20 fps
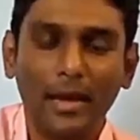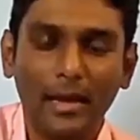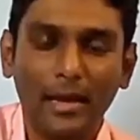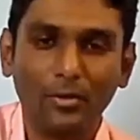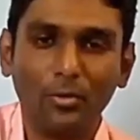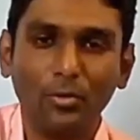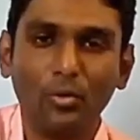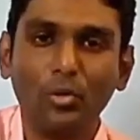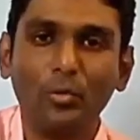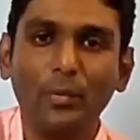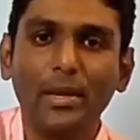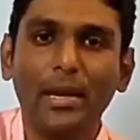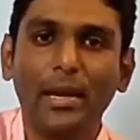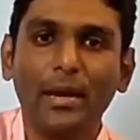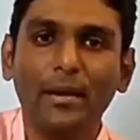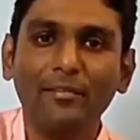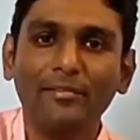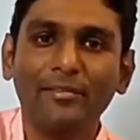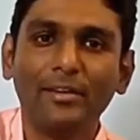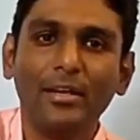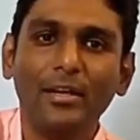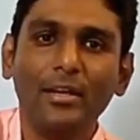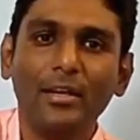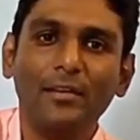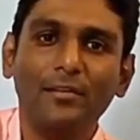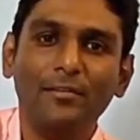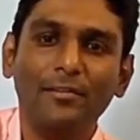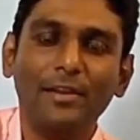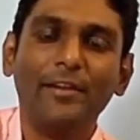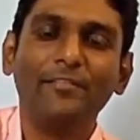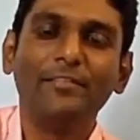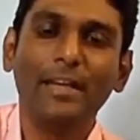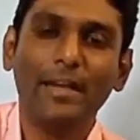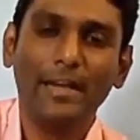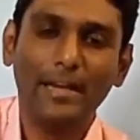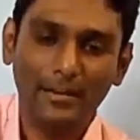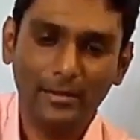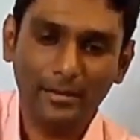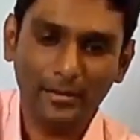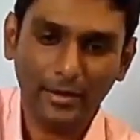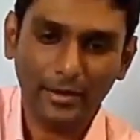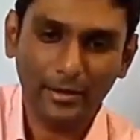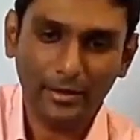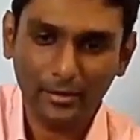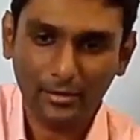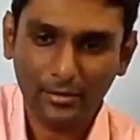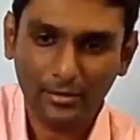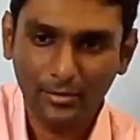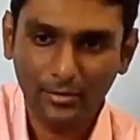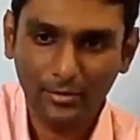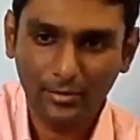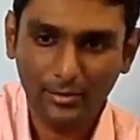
And who do we have? We have the entire